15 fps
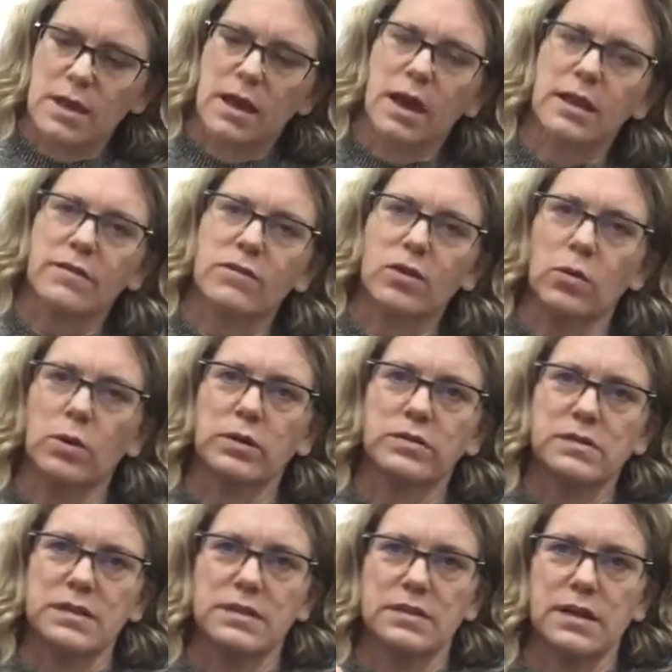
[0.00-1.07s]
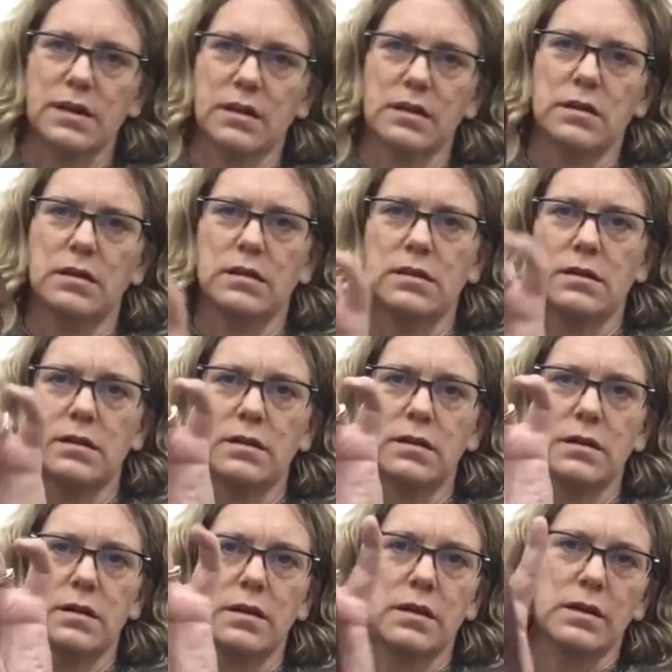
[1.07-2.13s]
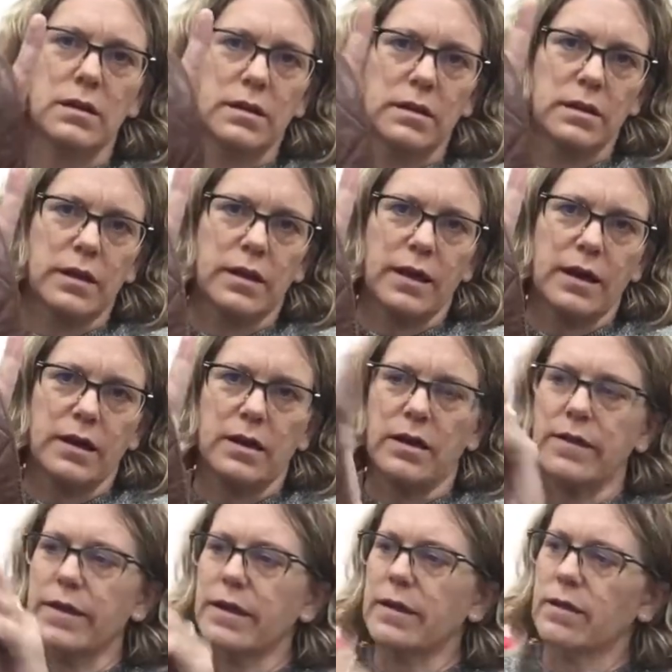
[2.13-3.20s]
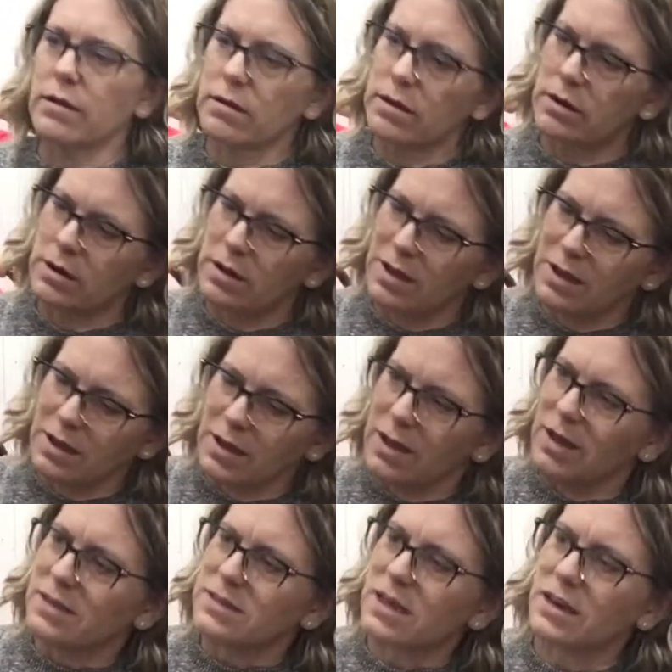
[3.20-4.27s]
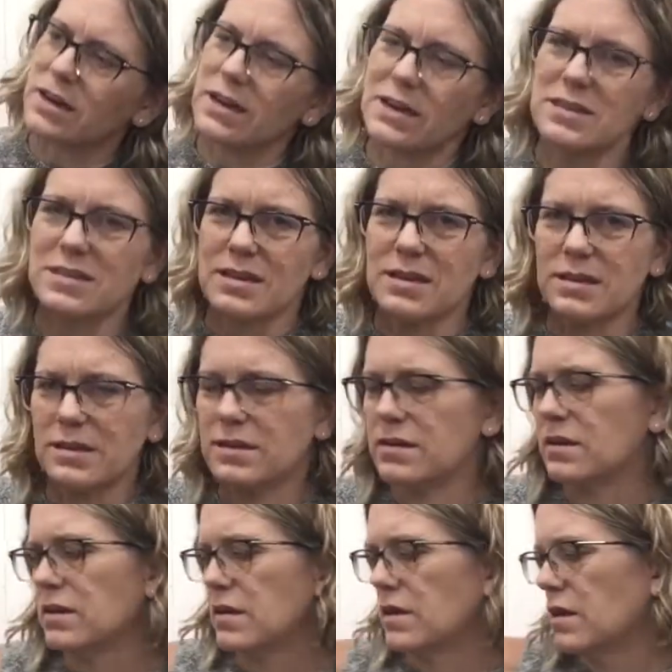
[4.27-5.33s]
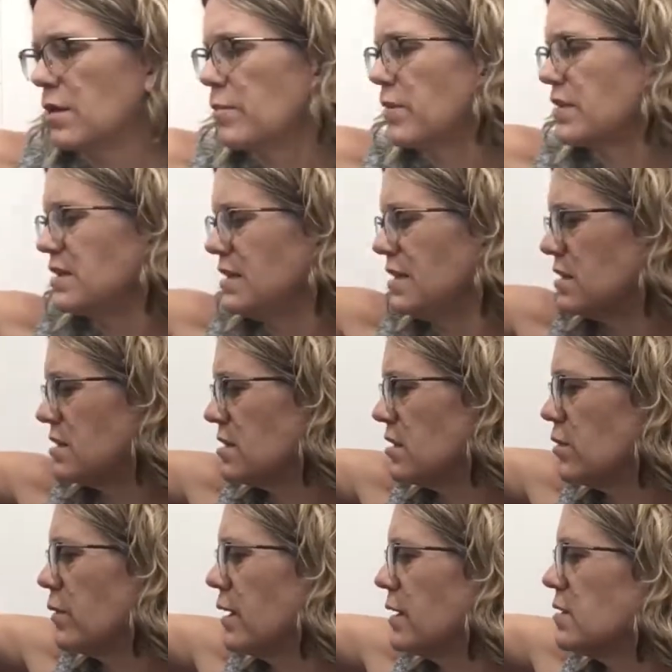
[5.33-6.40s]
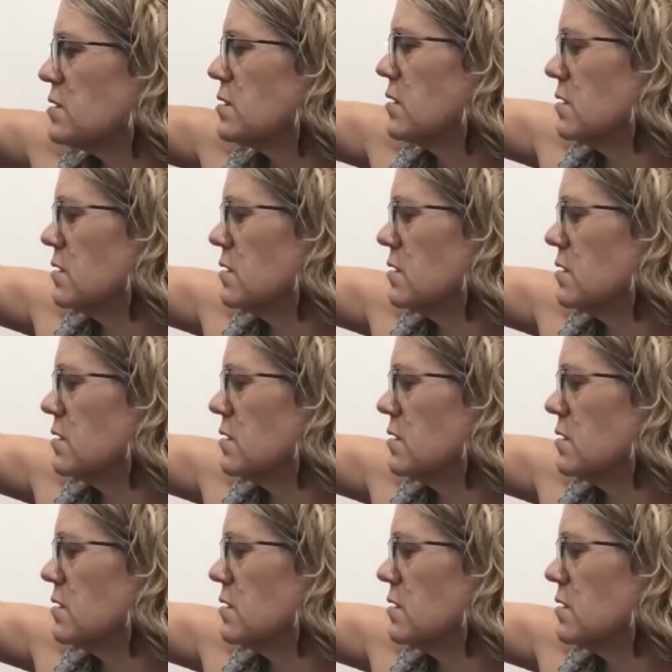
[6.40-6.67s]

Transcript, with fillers: I love the quilt detail. Look at that on there. It's got a nice patina to it.